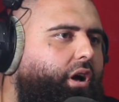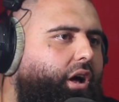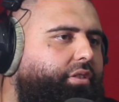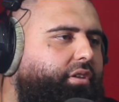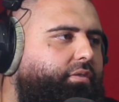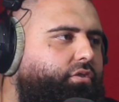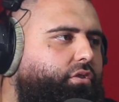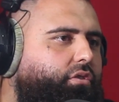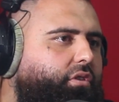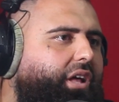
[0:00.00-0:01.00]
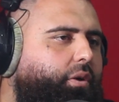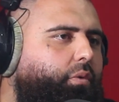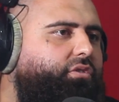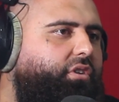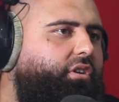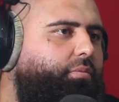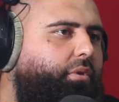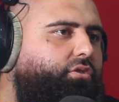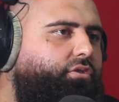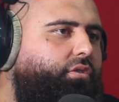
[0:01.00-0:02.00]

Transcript: I think few. No, there was an explosion.